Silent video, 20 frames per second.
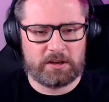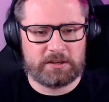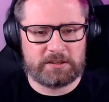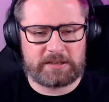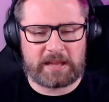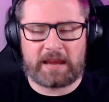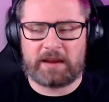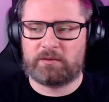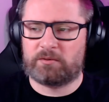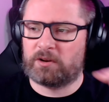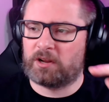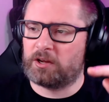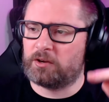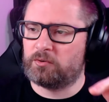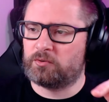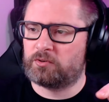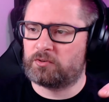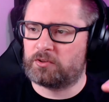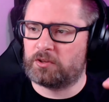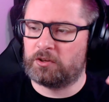
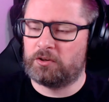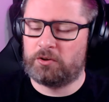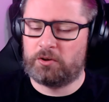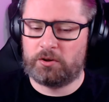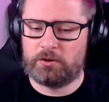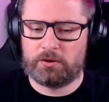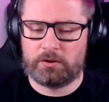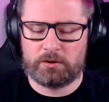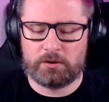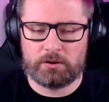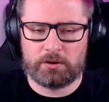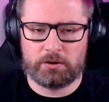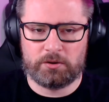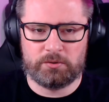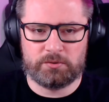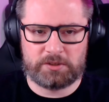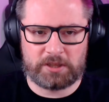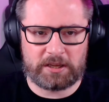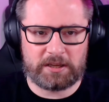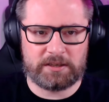download the
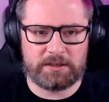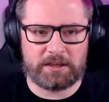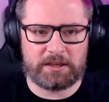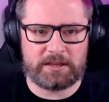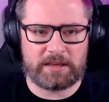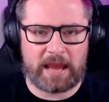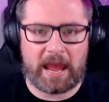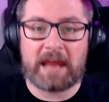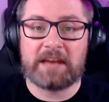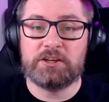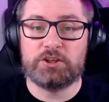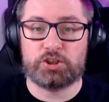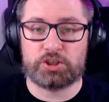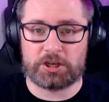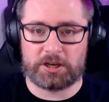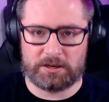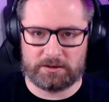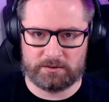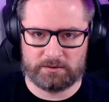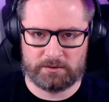Houdini
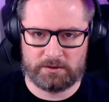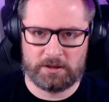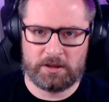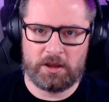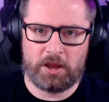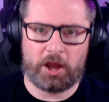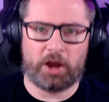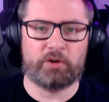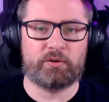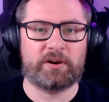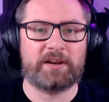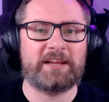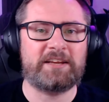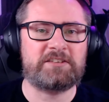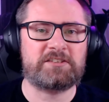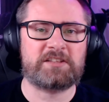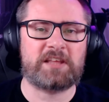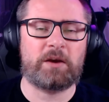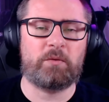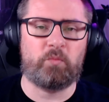engine, or at
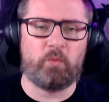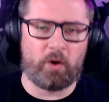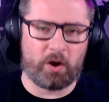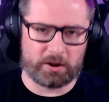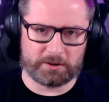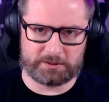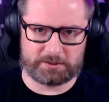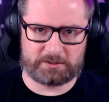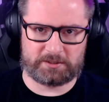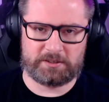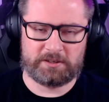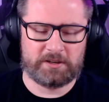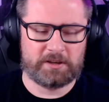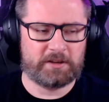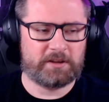least there was.